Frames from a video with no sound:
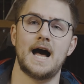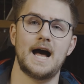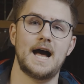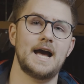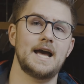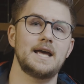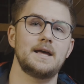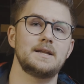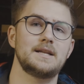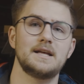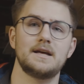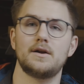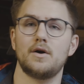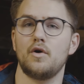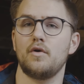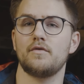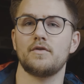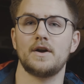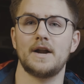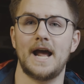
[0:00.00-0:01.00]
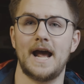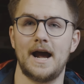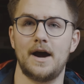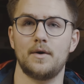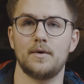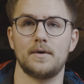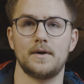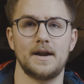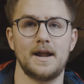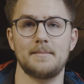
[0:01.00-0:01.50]
I did over an
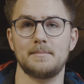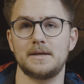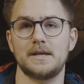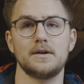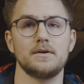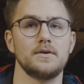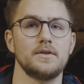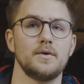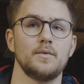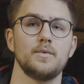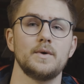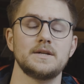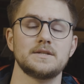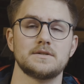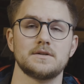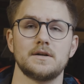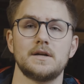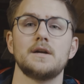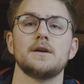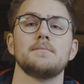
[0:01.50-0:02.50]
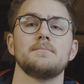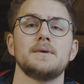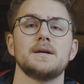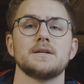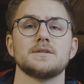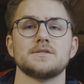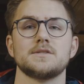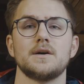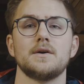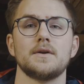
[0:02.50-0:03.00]
hour, and I'm here in the winter here in
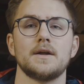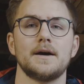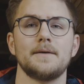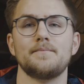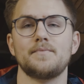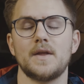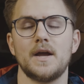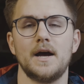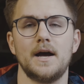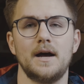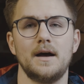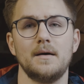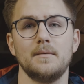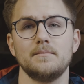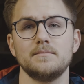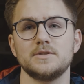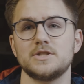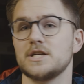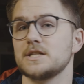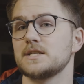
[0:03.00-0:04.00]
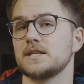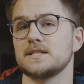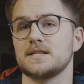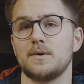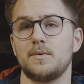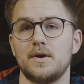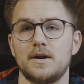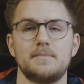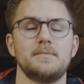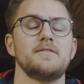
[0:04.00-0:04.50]
Minnesota, just because I
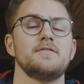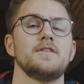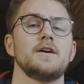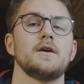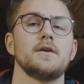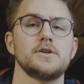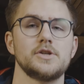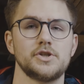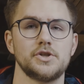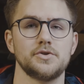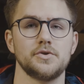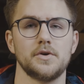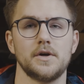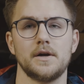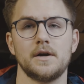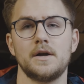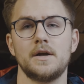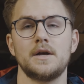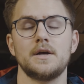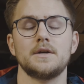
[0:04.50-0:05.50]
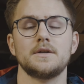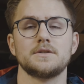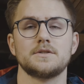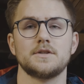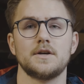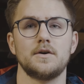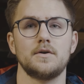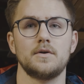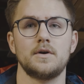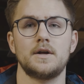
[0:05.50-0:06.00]
want to be very sure.
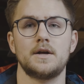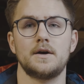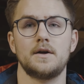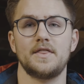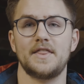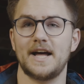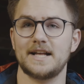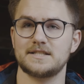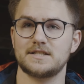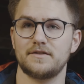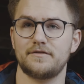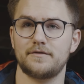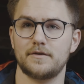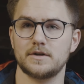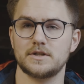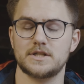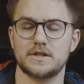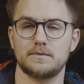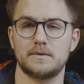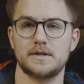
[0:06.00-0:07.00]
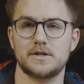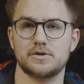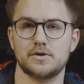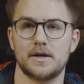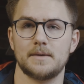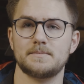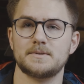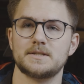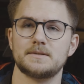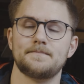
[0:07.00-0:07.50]
So that's the first 3
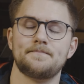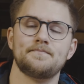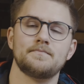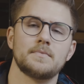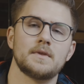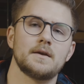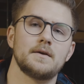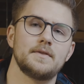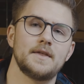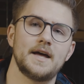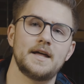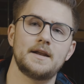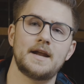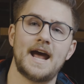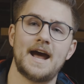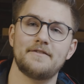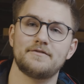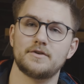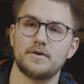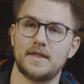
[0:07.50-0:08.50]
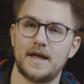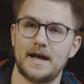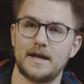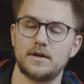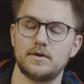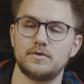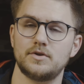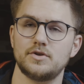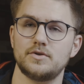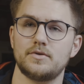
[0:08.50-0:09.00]
trips. Then after that,
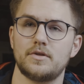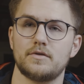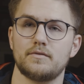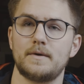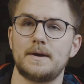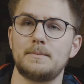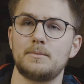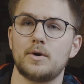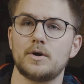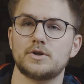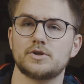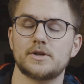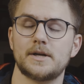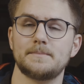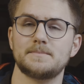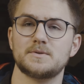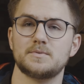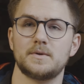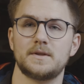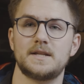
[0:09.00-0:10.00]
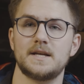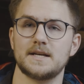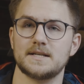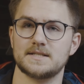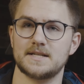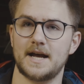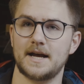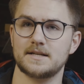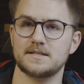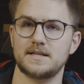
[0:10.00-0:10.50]
you do 3 more trips with the
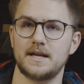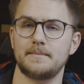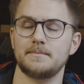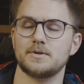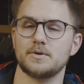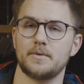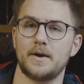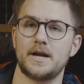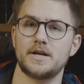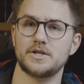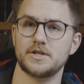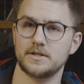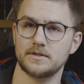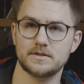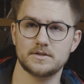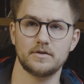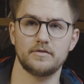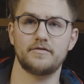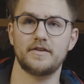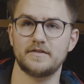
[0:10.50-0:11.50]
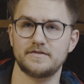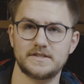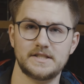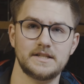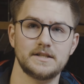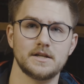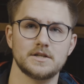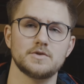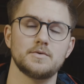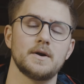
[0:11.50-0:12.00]
exact same duration, so
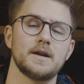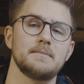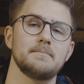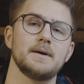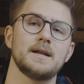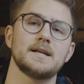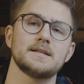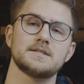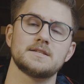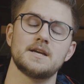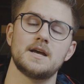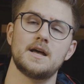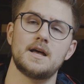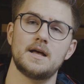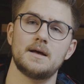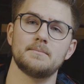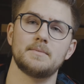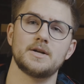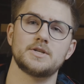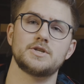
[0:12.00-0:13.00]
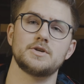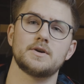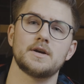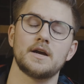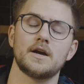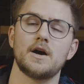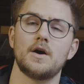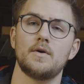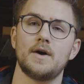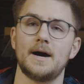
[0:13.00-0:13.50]
15 to 20 minutes, but you
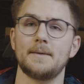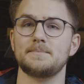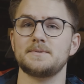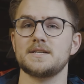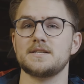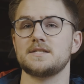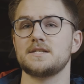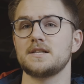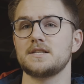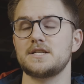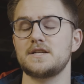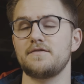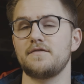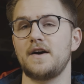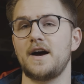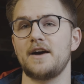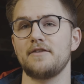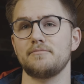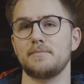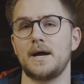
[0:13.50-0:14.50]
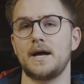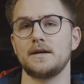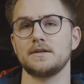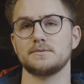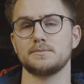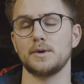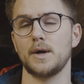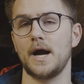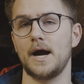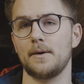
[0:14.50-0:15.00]
can go up to 65
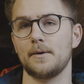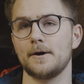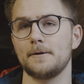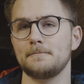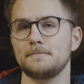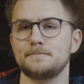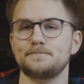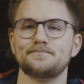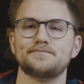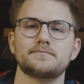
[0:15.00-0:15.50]
miles per hour.